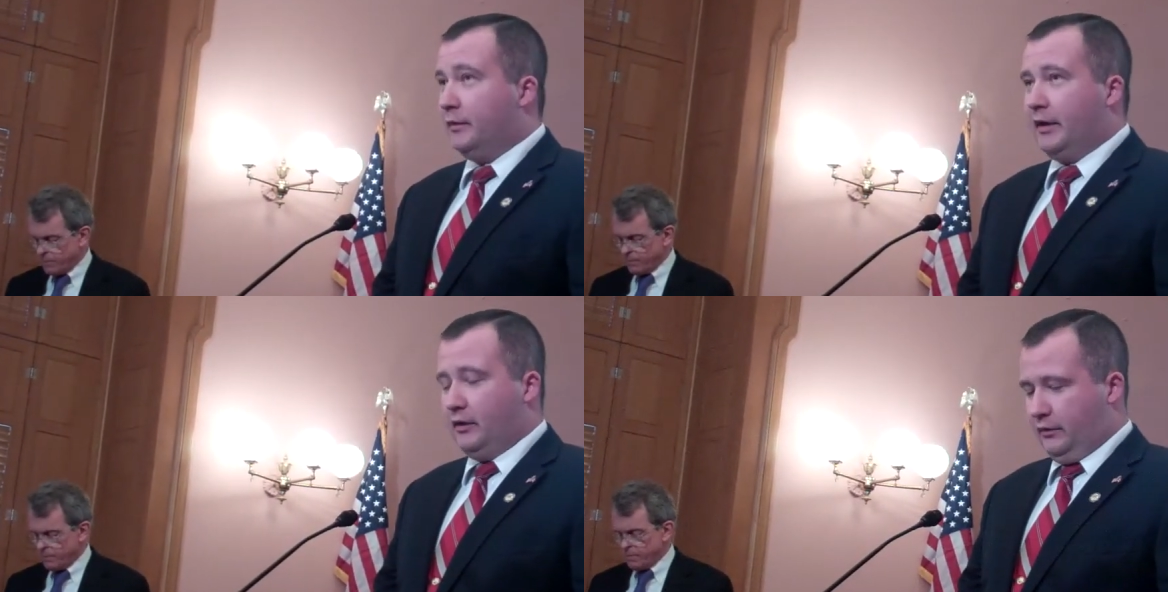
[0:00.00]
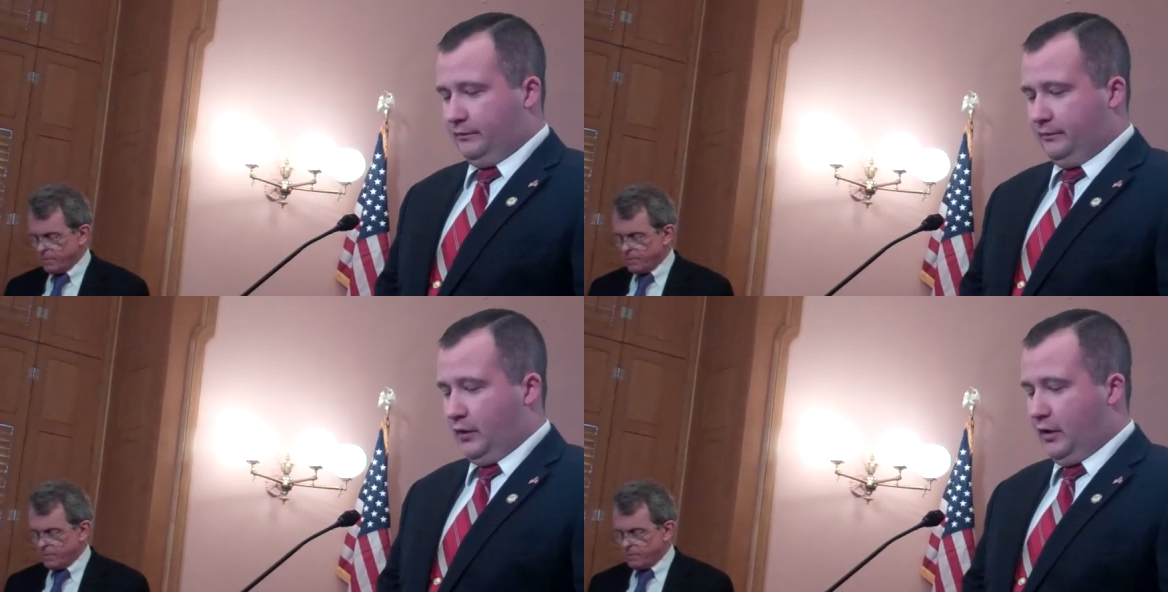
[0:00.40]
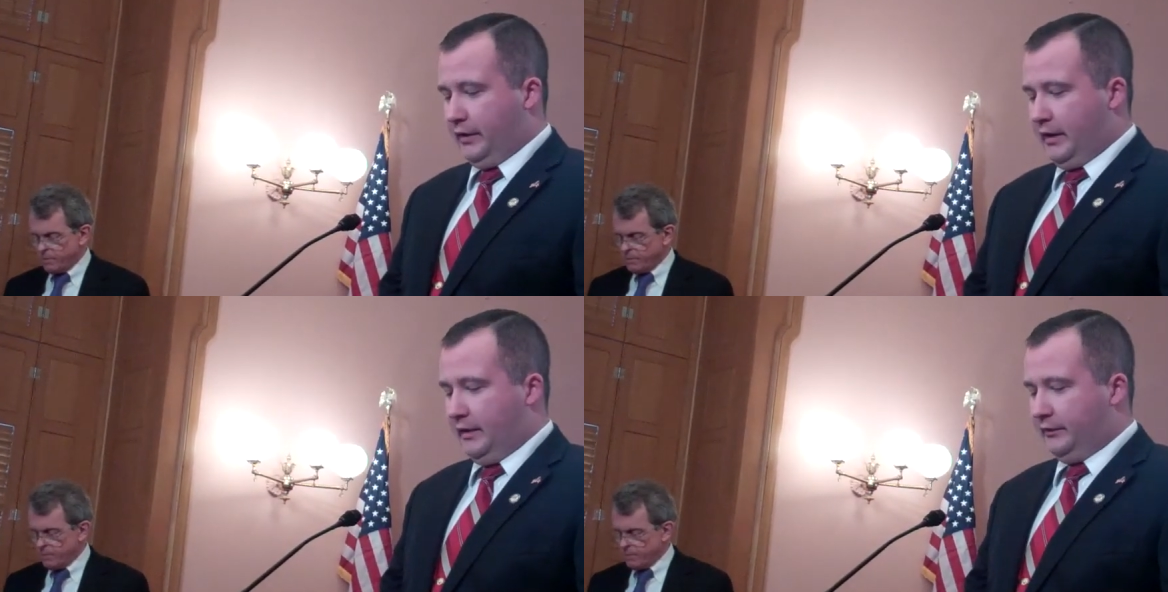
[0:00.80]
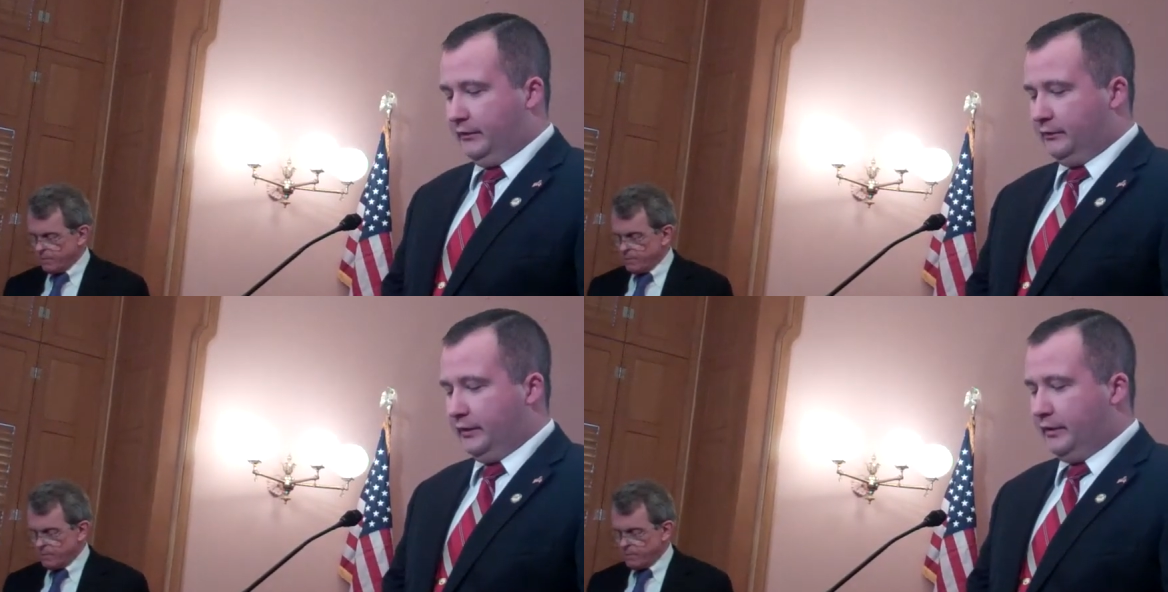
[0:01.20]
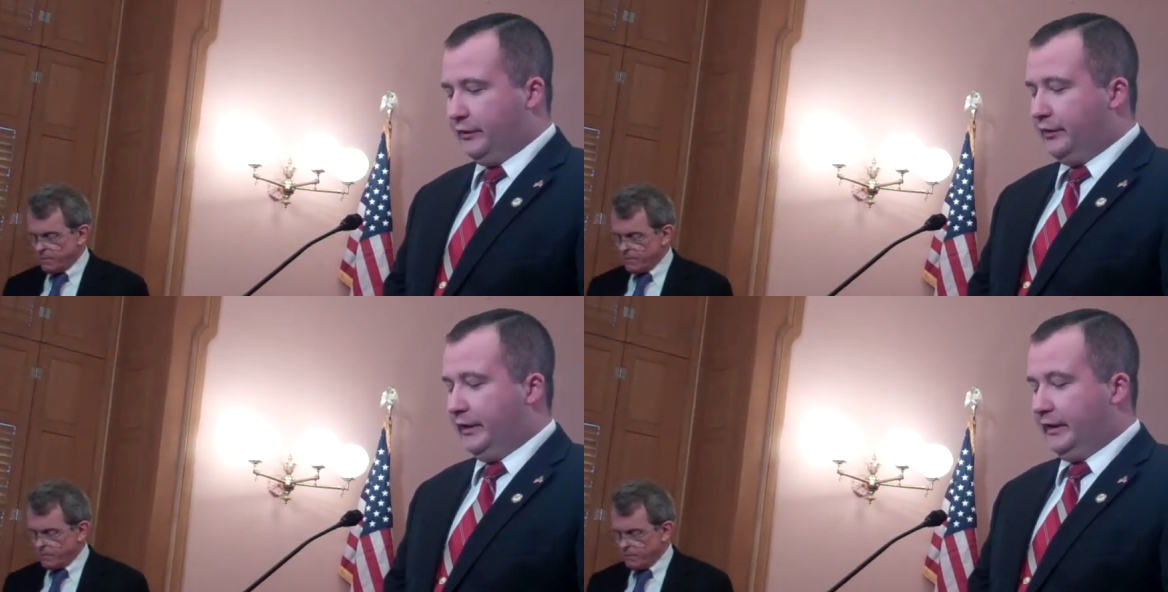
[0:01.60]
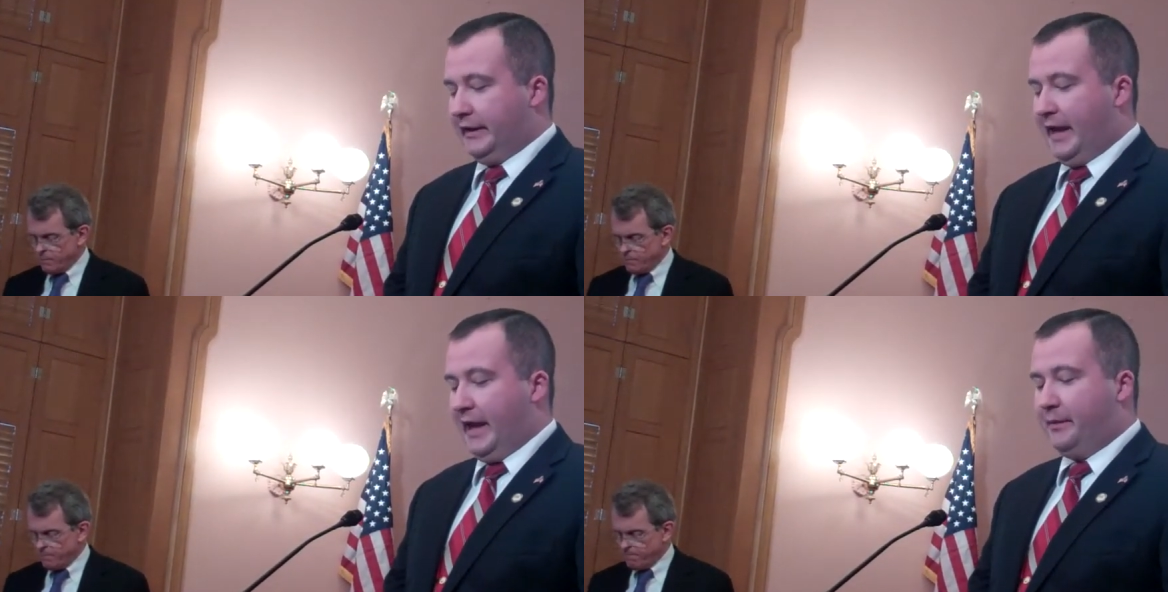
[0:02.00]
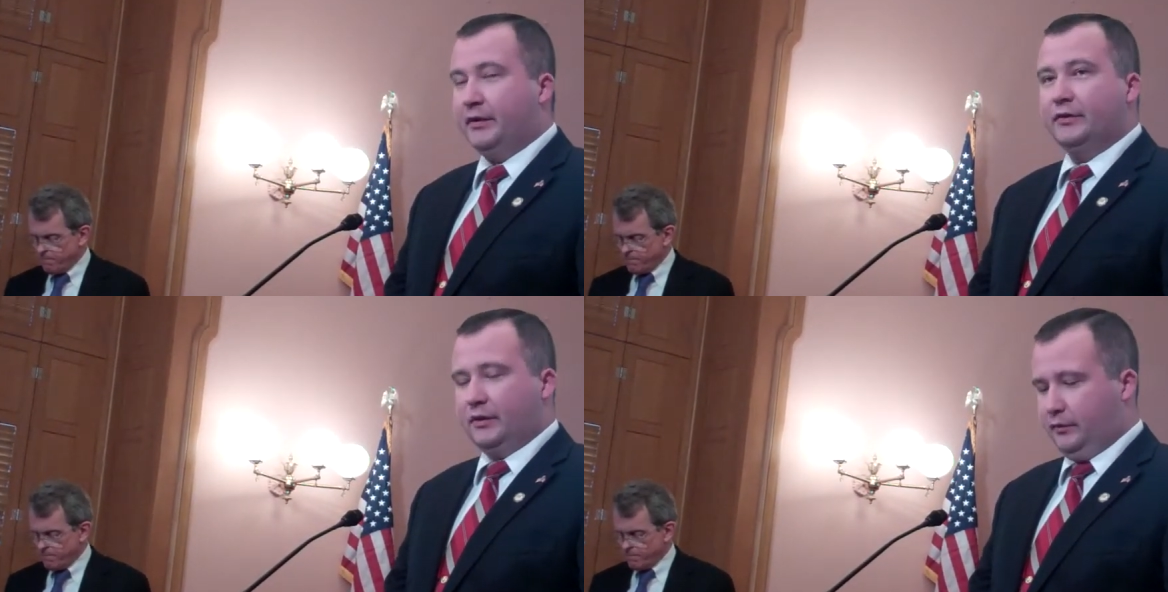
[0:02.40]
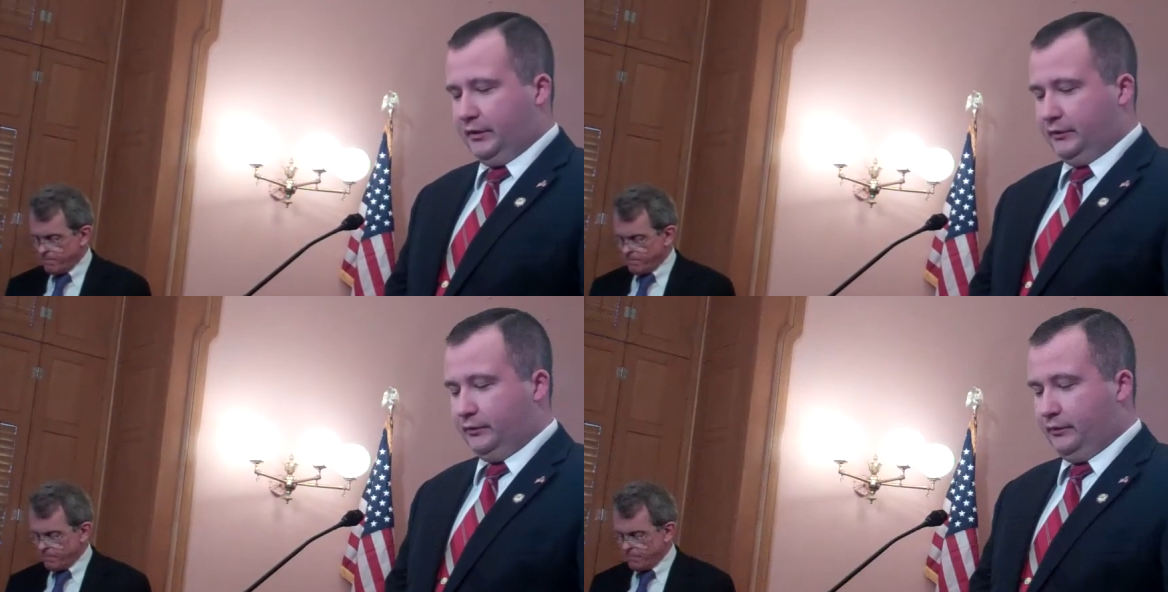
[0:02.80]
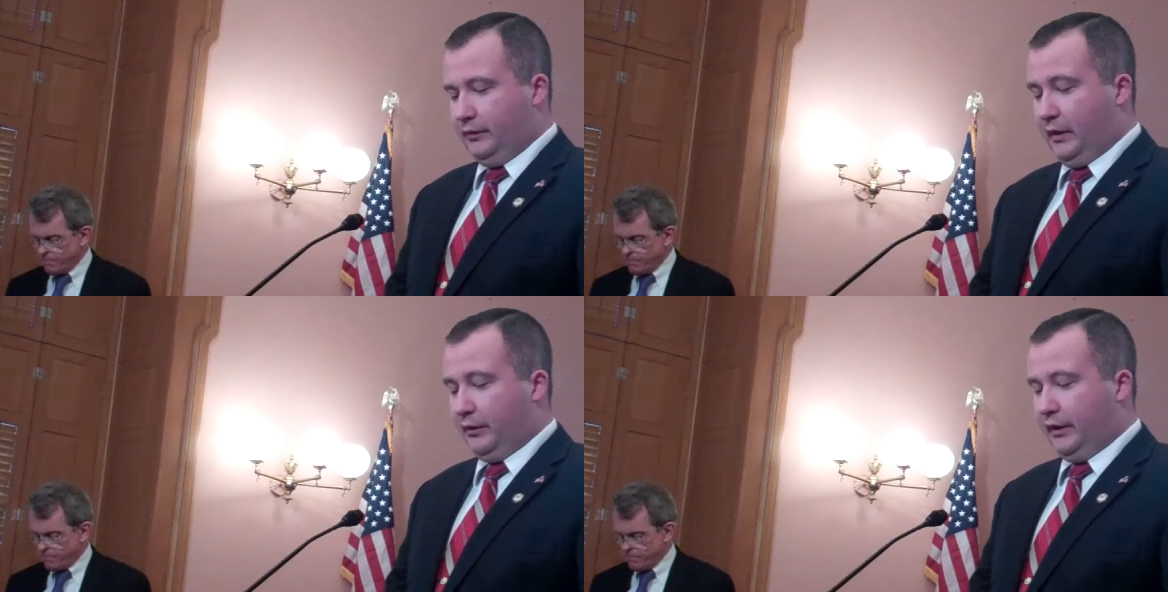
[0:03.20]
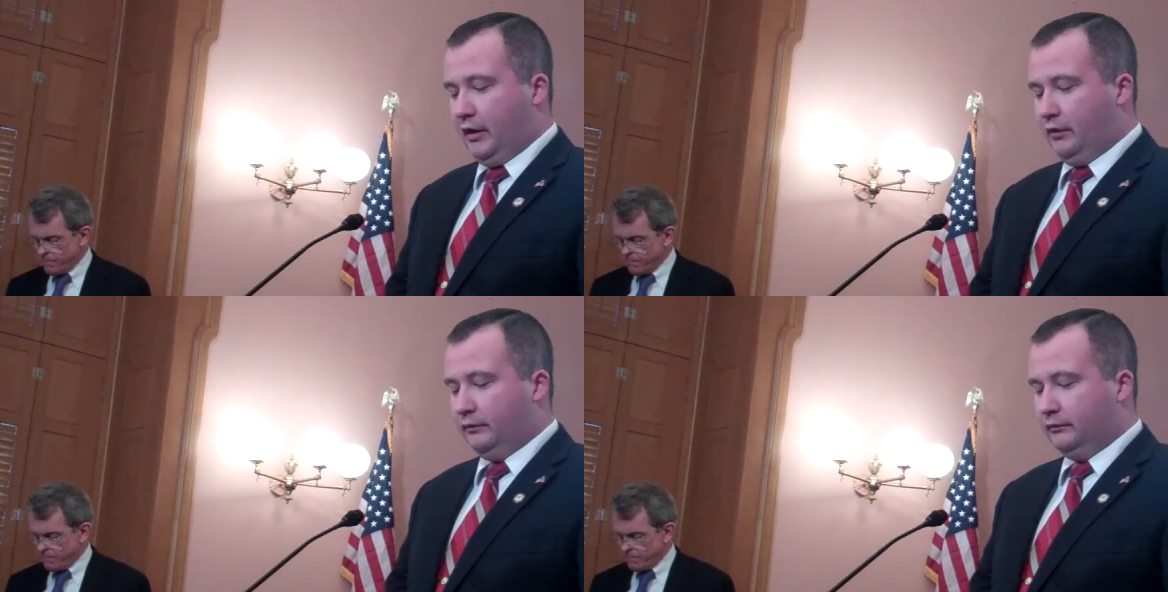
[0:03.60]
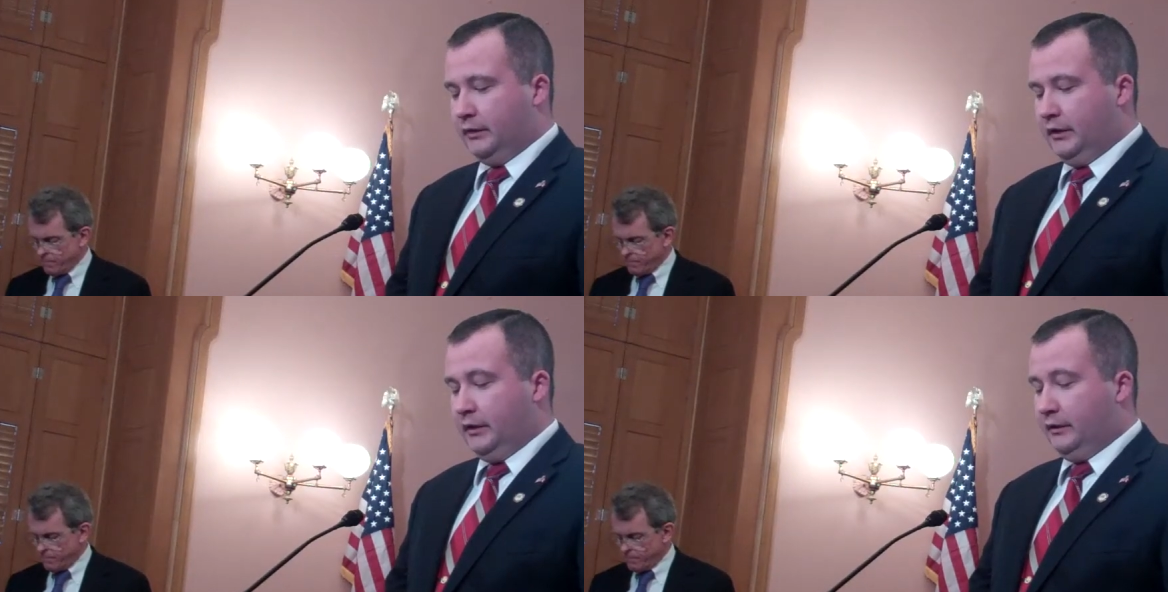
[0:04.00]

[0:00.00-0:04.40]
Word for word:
Speaker 1: about all, all that often. We never think it can happen to someone that we know.